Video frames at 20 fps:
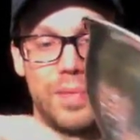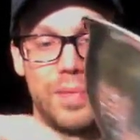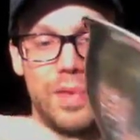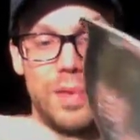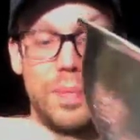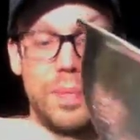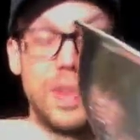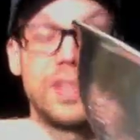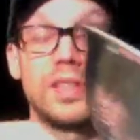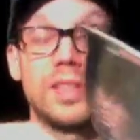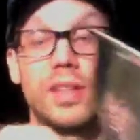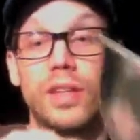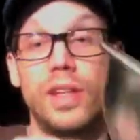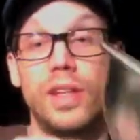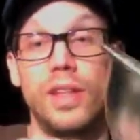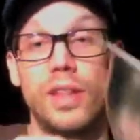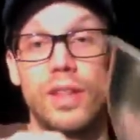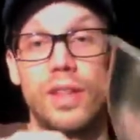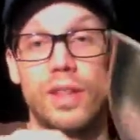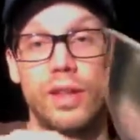
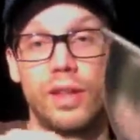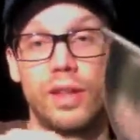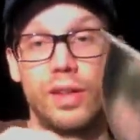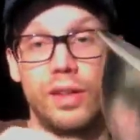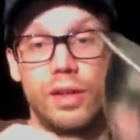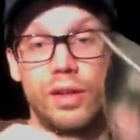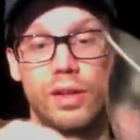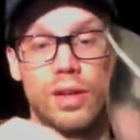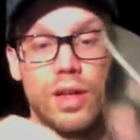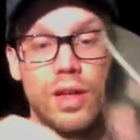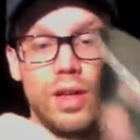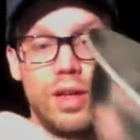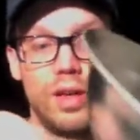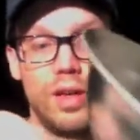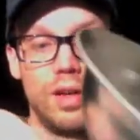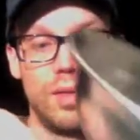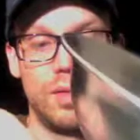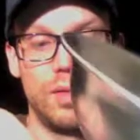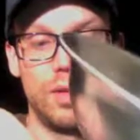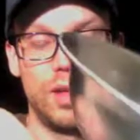basically the little
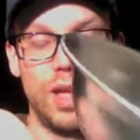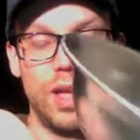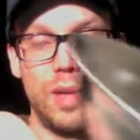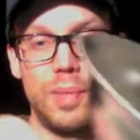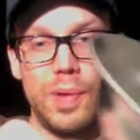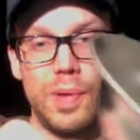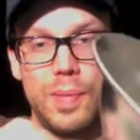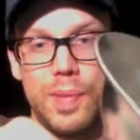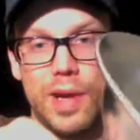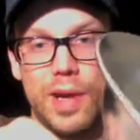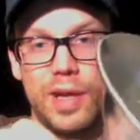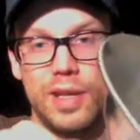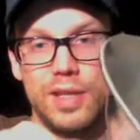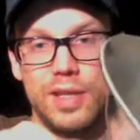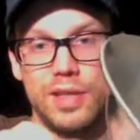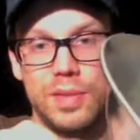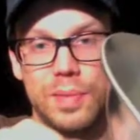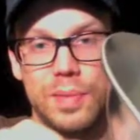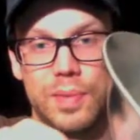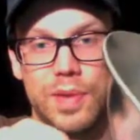clamping
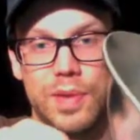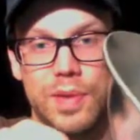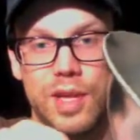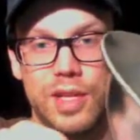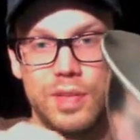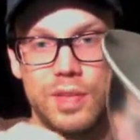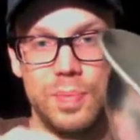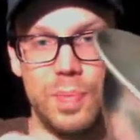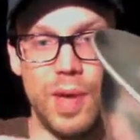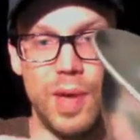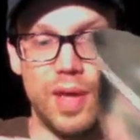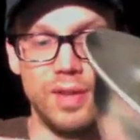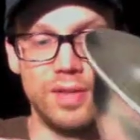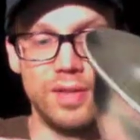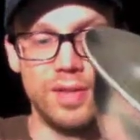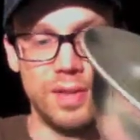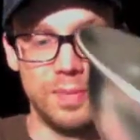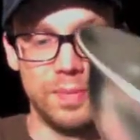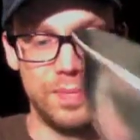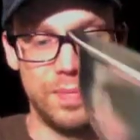mechanism gets
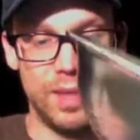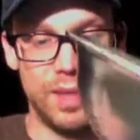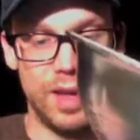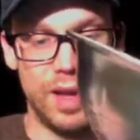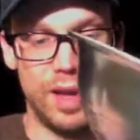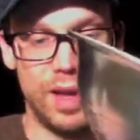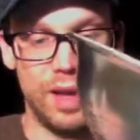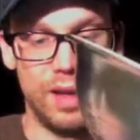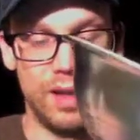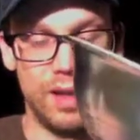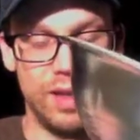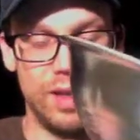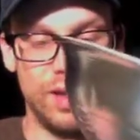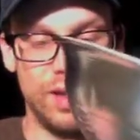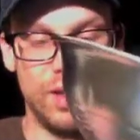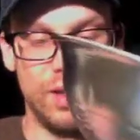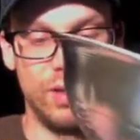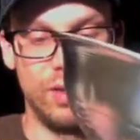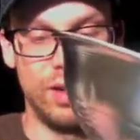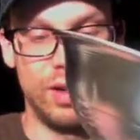bent, and it
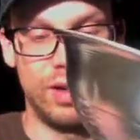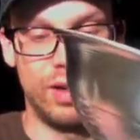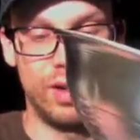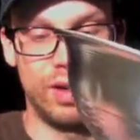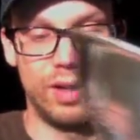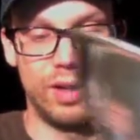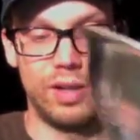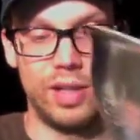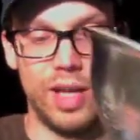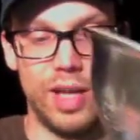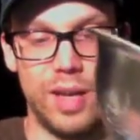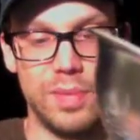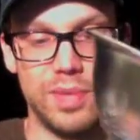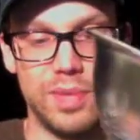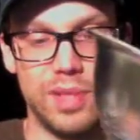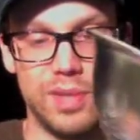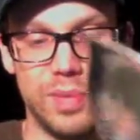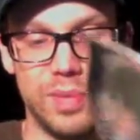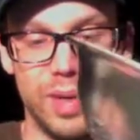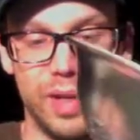no longer clamps
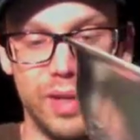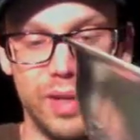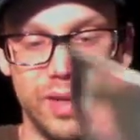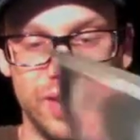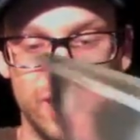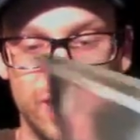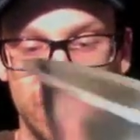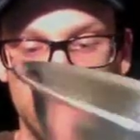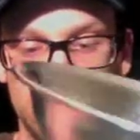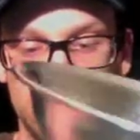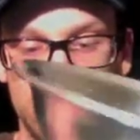as well as it